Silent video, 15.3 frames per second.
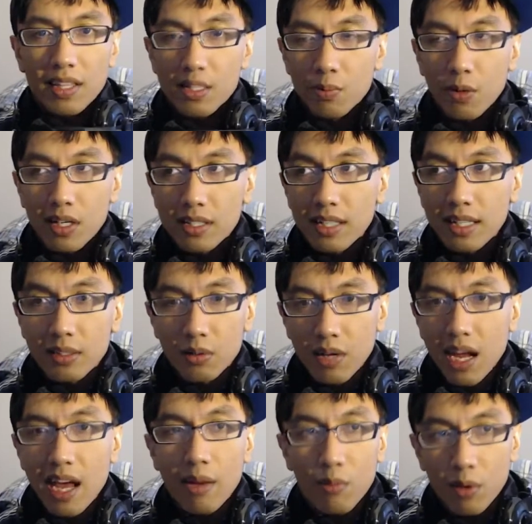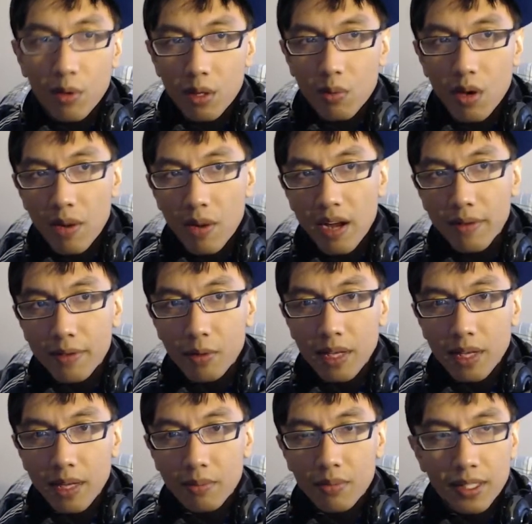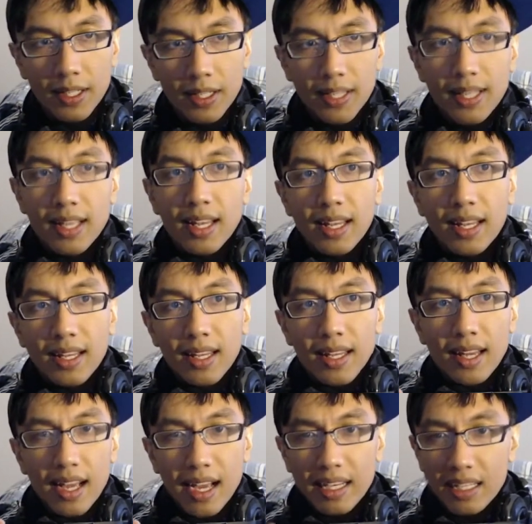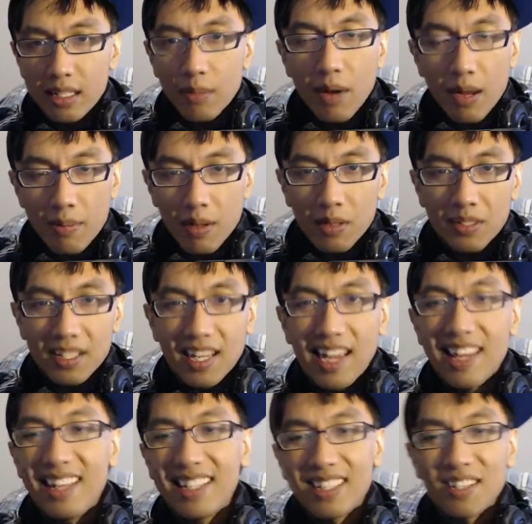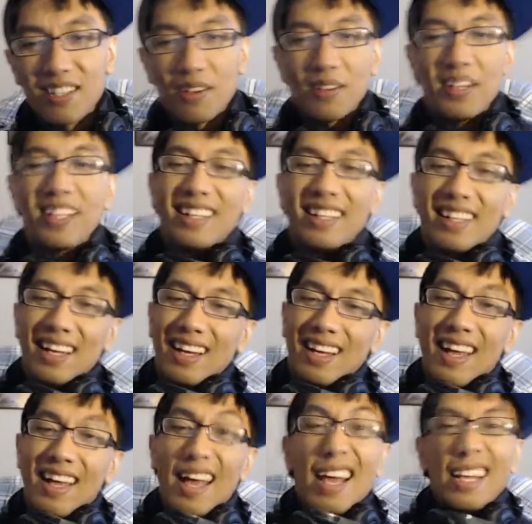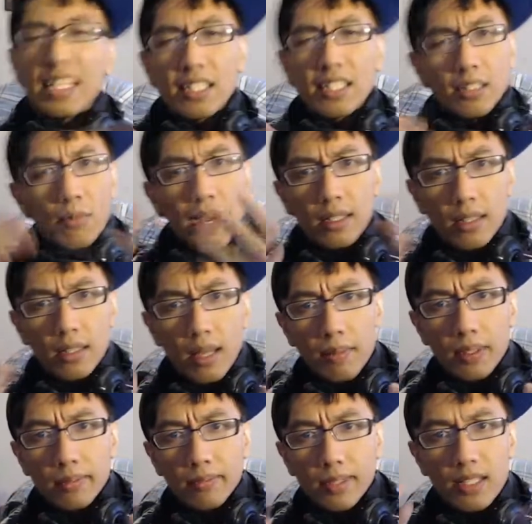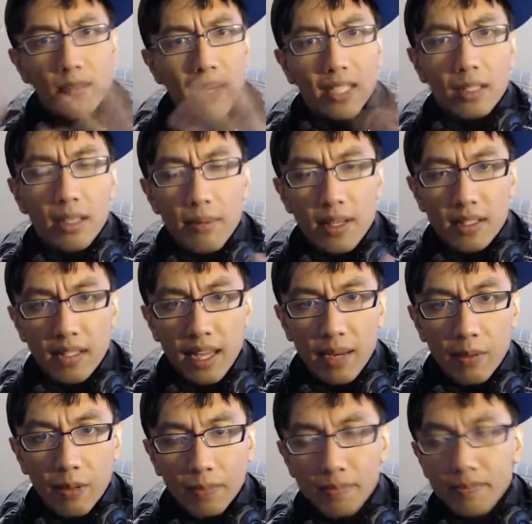point, it's like, dude, I really want to buy a video game, but I need to buy belts. So this is my dilemma. This is my dilemma as a gamer.